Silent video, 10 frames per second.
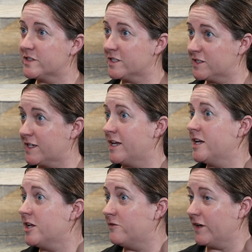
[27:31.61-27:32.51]
did
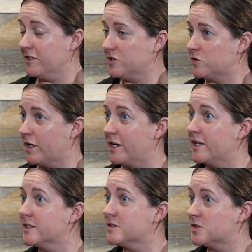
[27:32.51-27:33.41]
say advanced
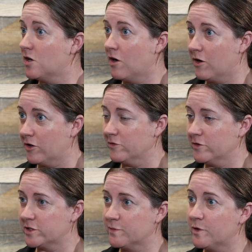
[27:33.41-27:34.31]
ratings are
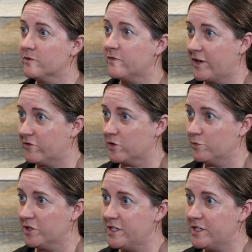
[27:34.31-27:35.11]
looked upon favorably.